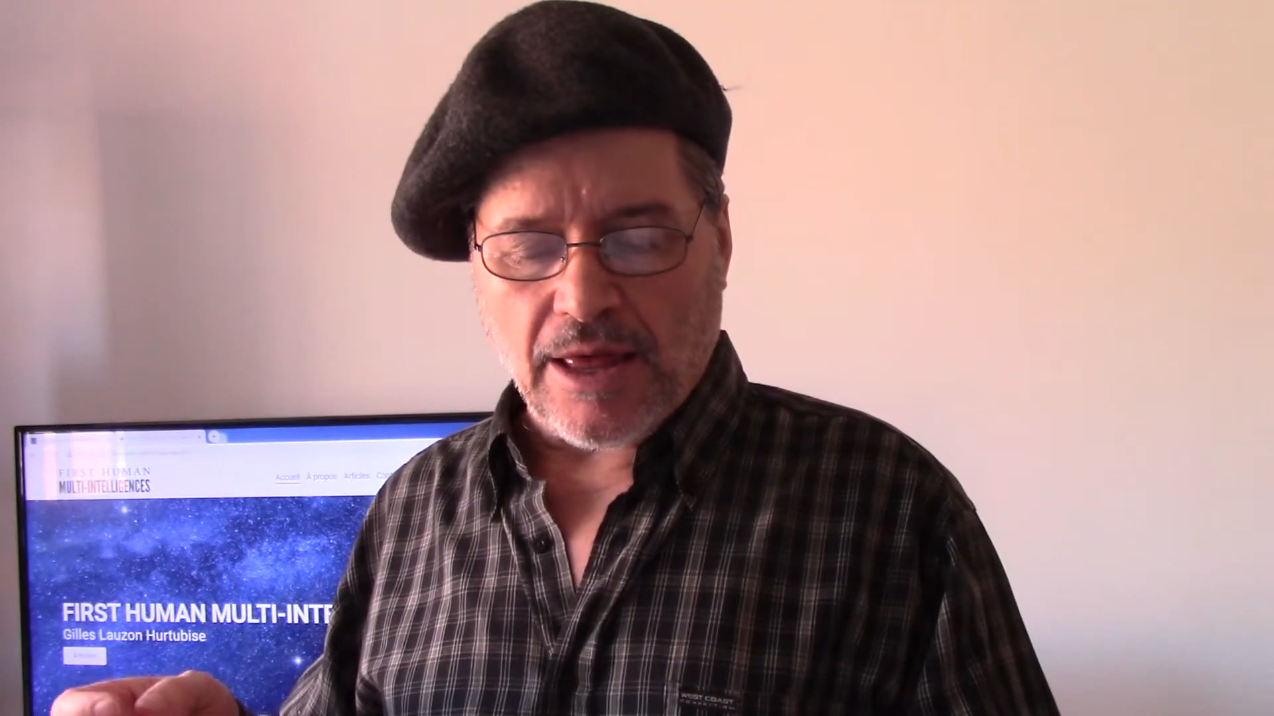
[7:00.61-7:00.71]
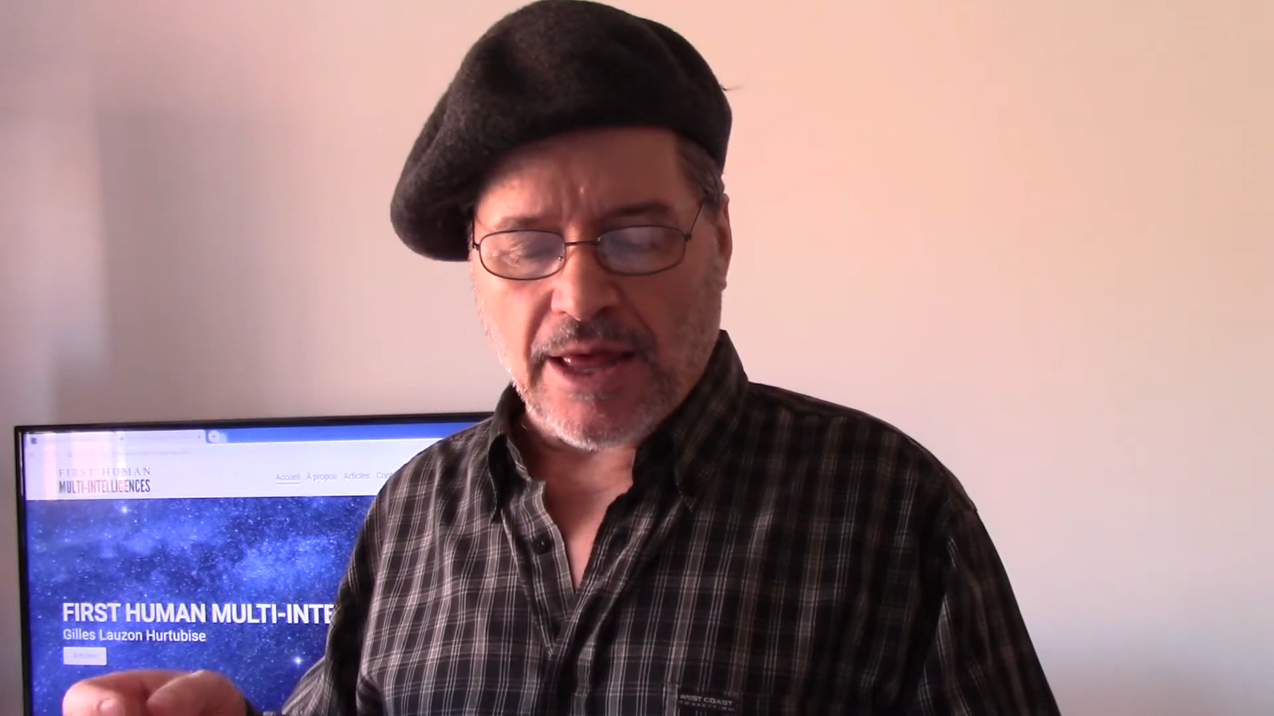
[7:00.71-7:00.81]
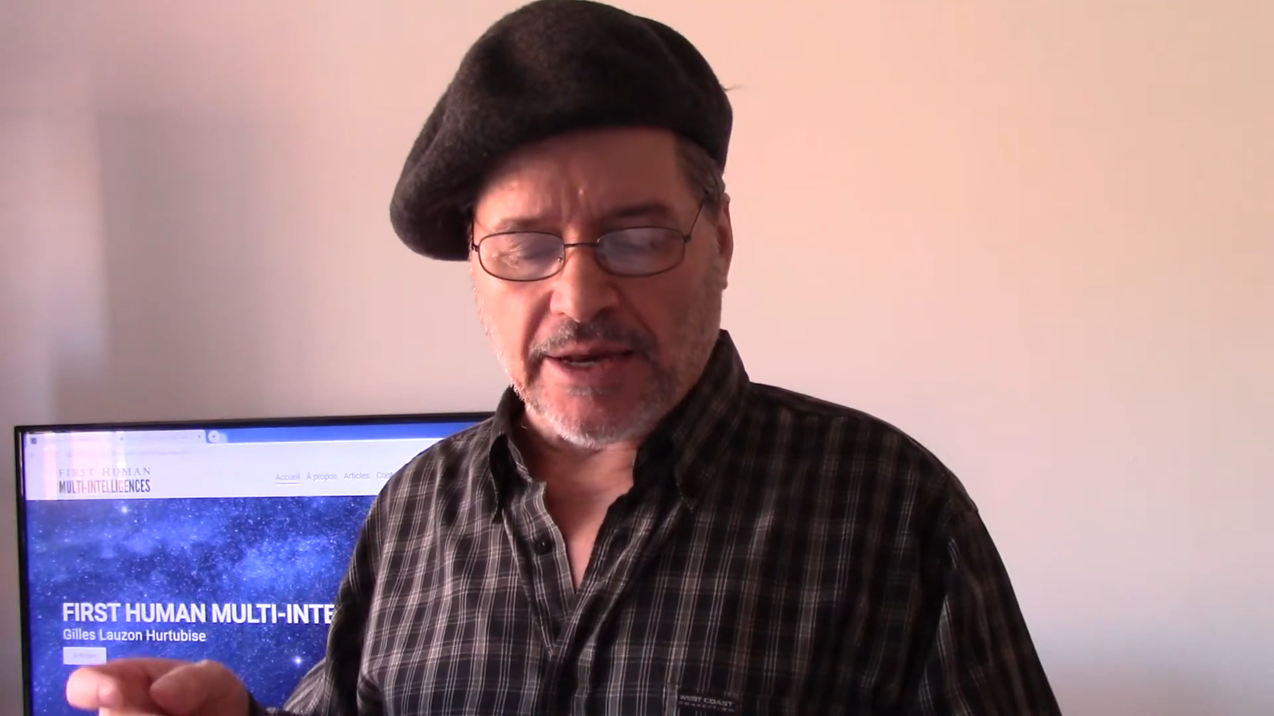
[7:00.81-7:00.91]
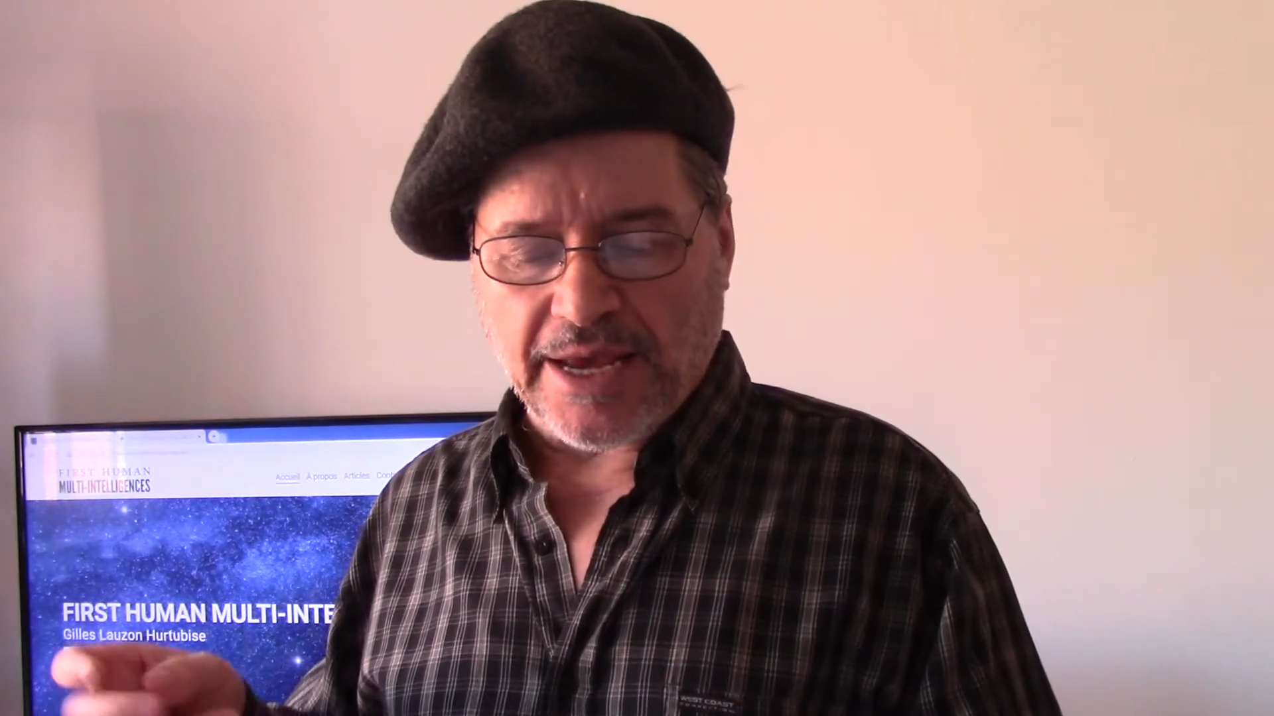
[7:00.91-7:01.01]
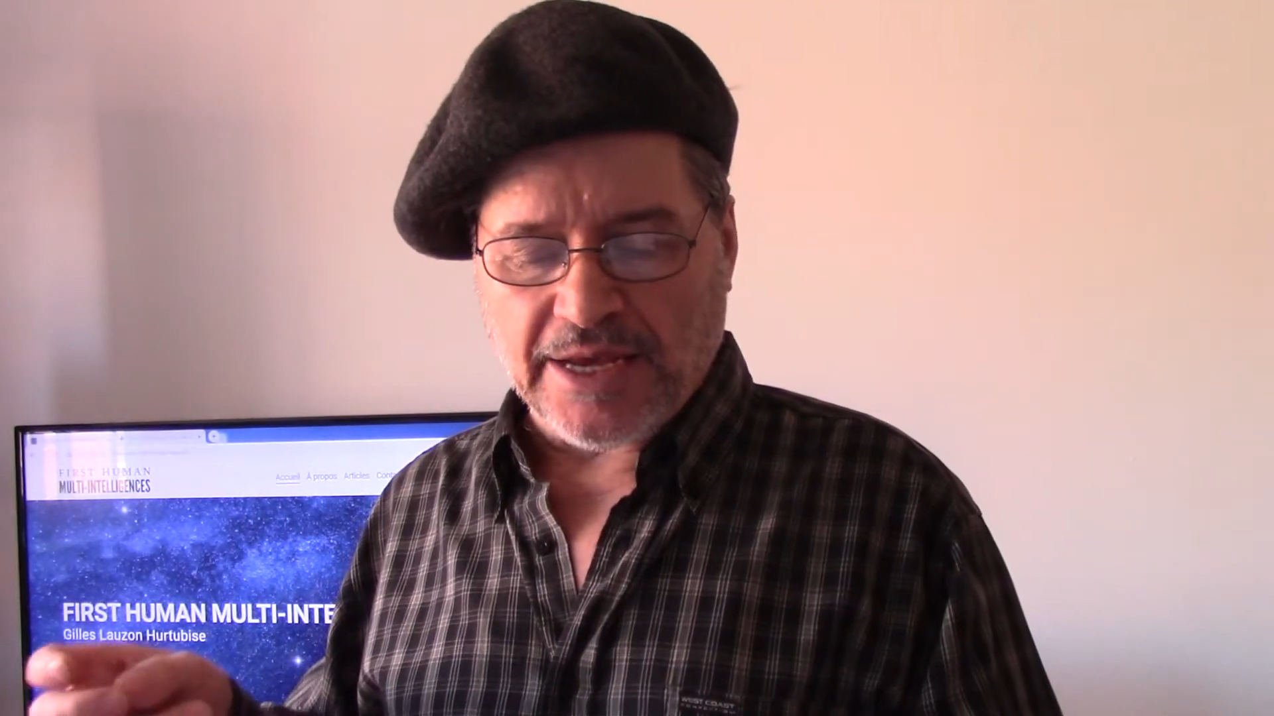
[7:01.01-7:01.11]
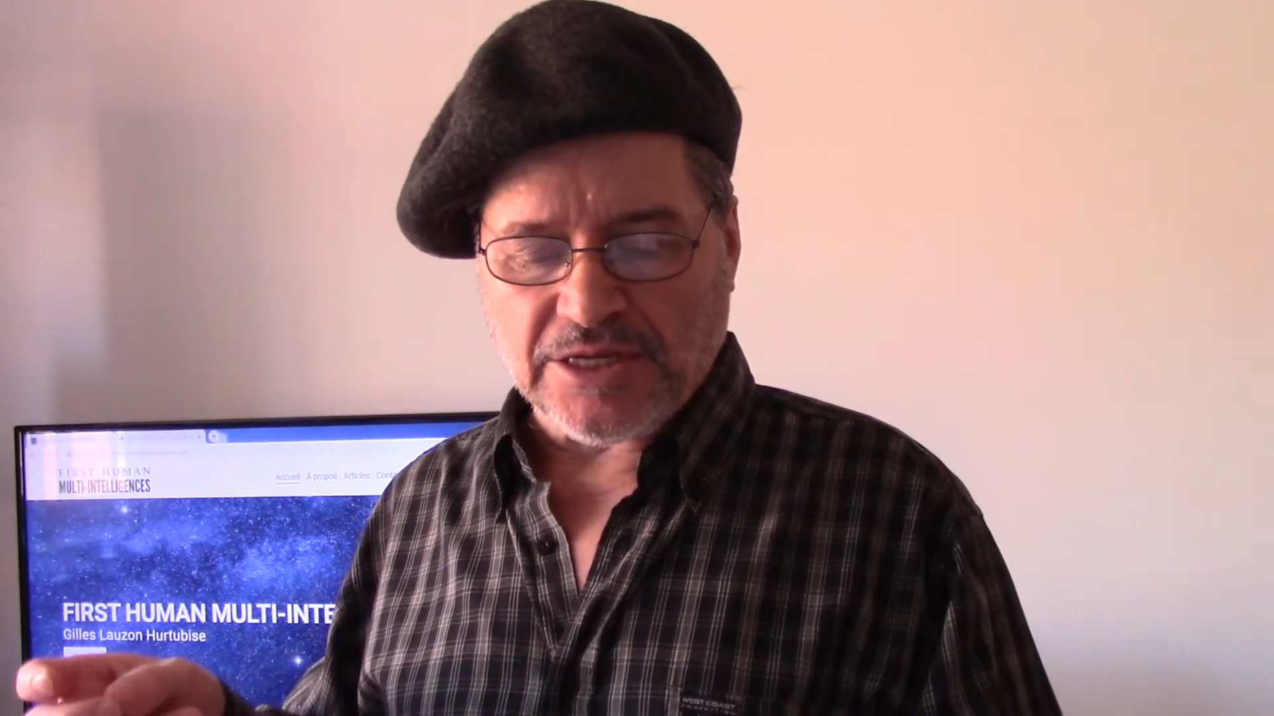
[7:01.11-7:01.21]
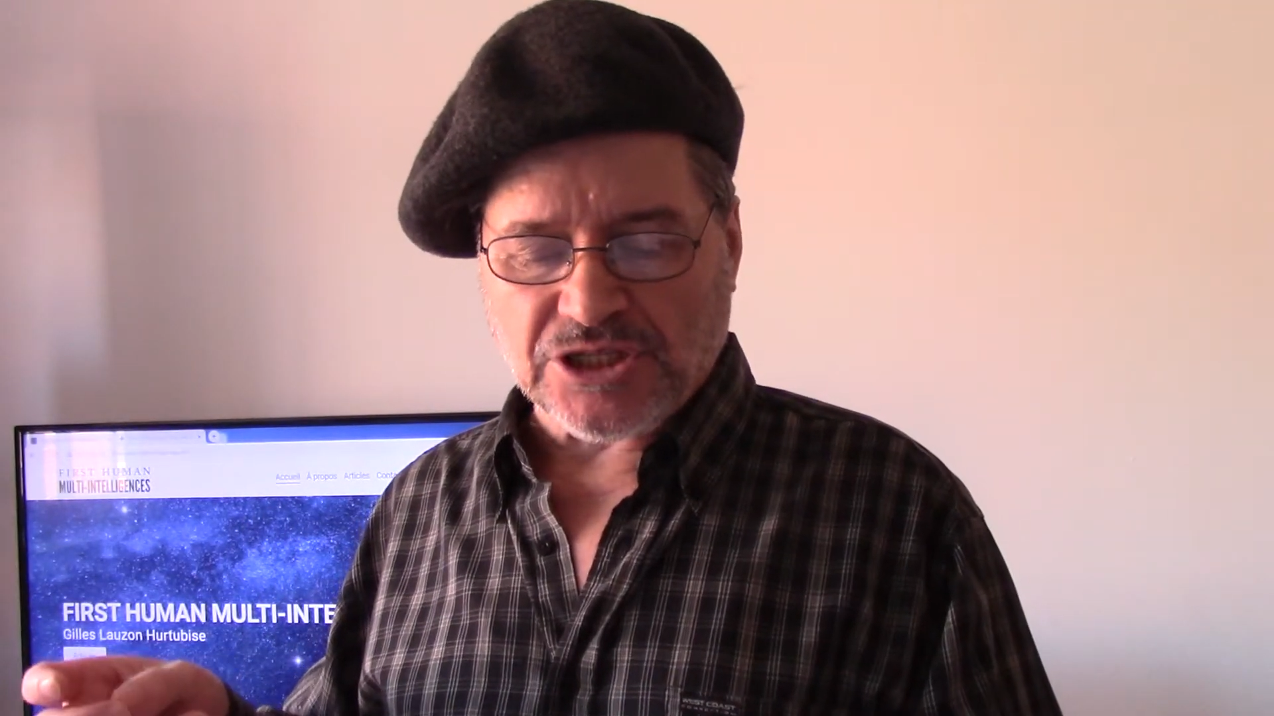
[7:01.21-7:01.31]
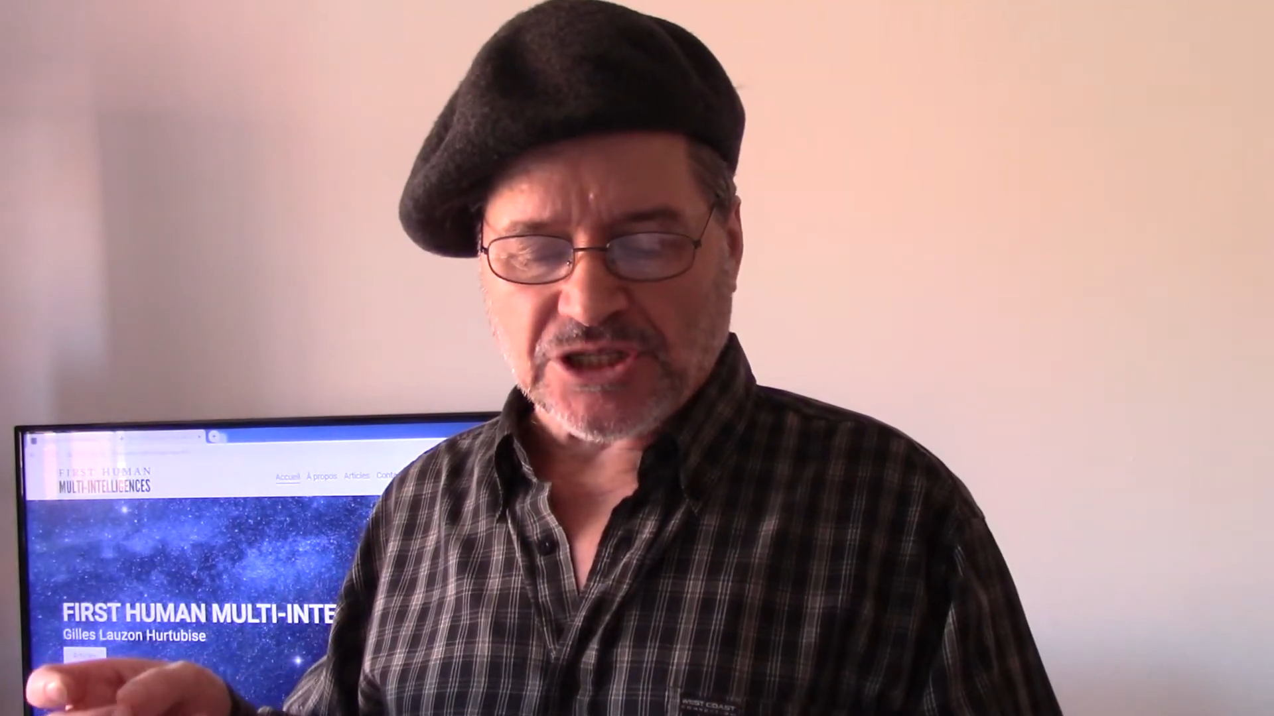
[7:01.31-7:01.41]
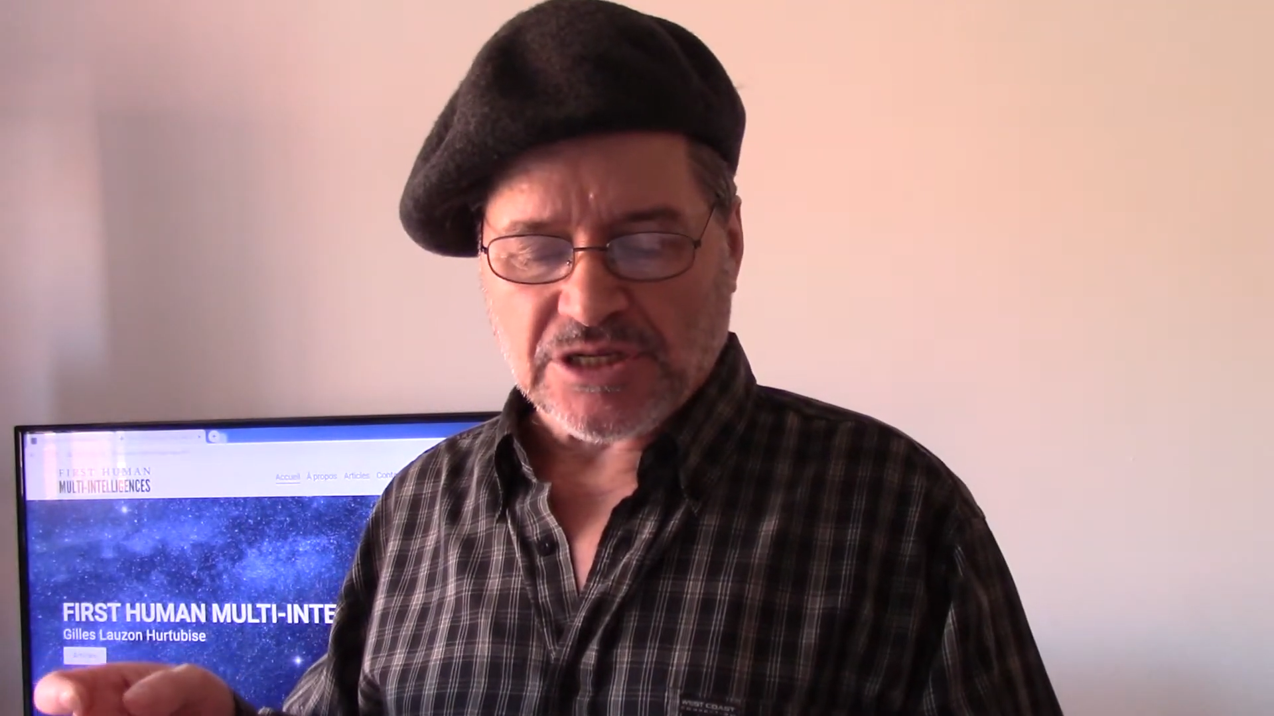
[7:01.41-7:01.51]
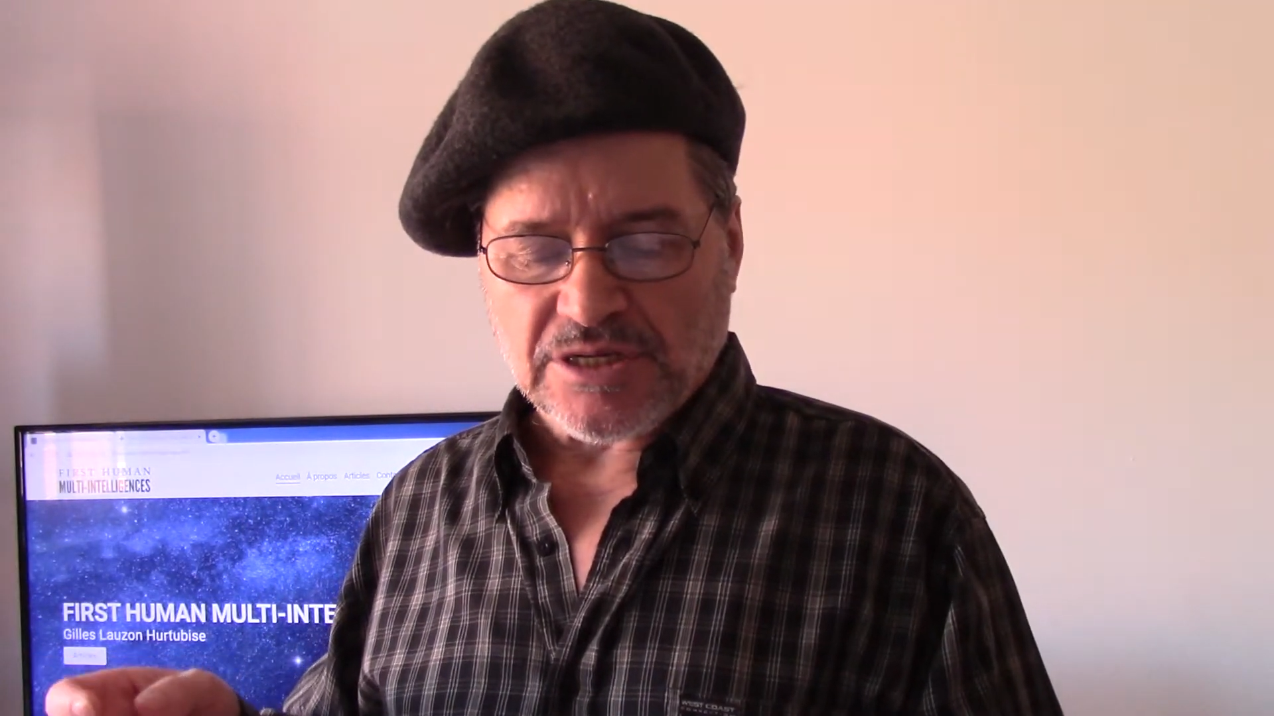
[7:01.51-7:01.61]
an age